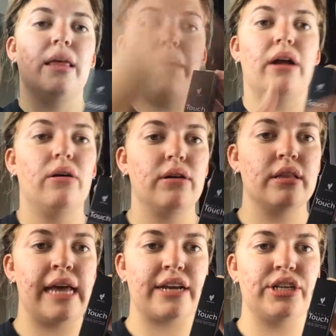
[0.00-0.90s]
They made a whole
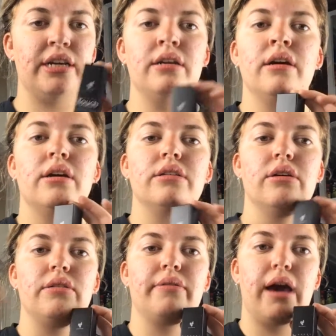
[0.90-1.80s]
collection.
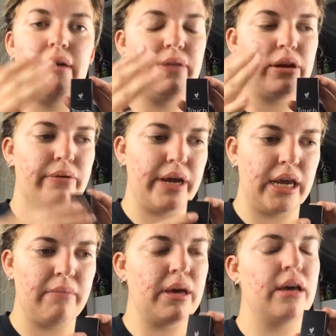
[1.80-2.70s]
So you have the
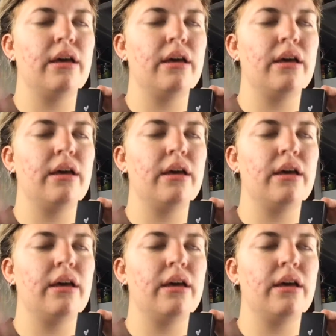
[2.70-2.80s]
cream,